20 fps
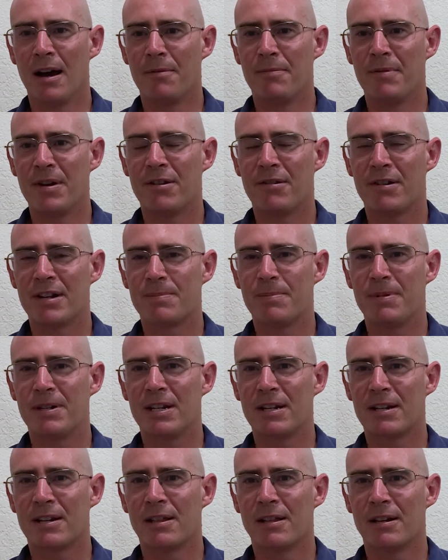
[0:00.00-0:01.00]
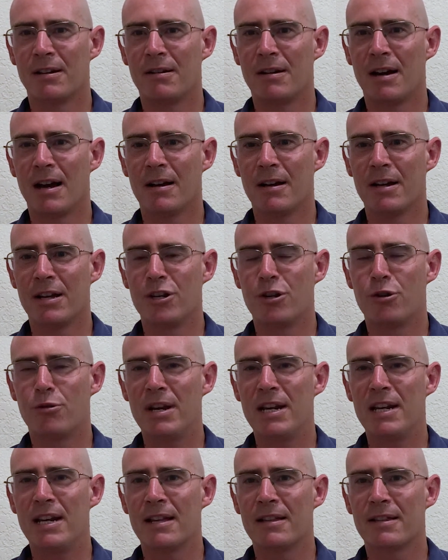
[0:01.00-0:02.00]
whether it's particular
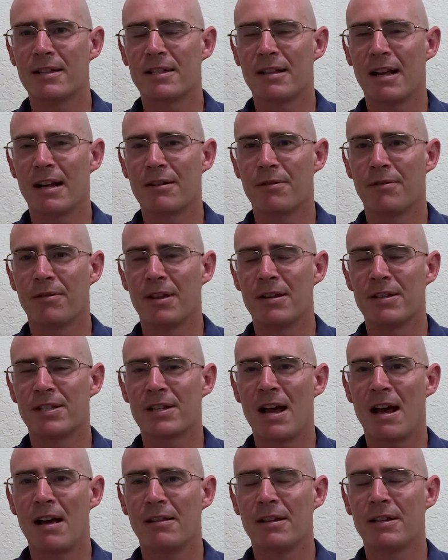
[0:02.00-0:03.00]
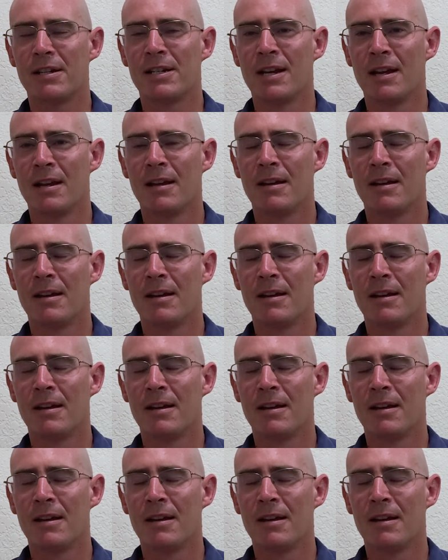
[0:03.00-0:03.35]
ingredients like all those colored